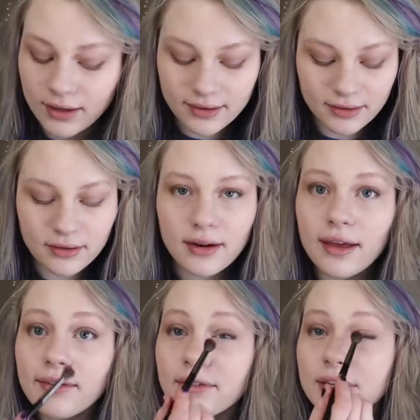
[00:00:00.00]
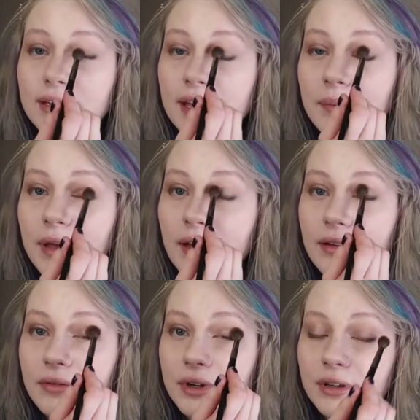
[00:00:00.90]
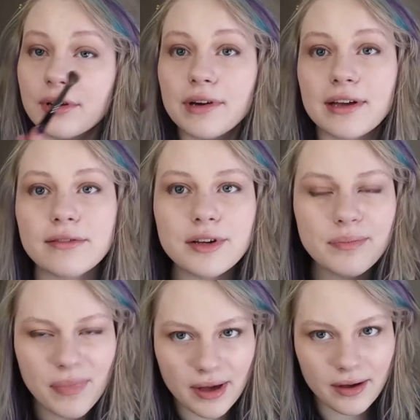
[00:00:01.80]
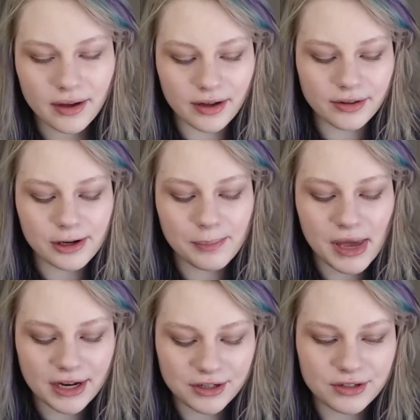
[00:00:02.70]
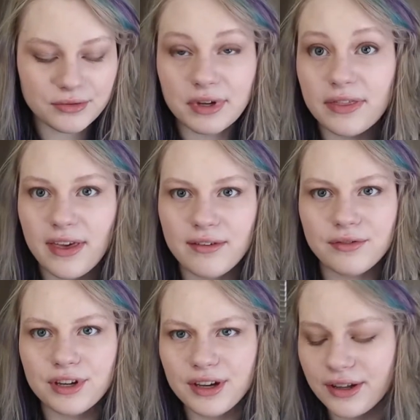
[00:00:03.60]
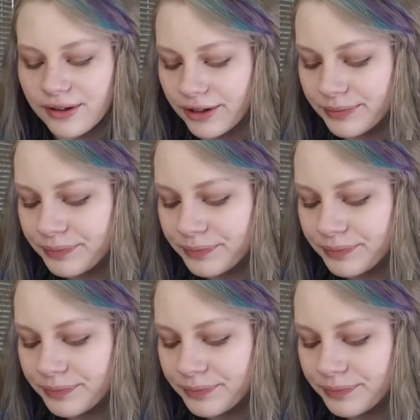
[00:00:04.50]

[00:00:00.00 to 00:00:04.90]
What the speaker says: It's a good everyday palette where, you know, every color matches with every color.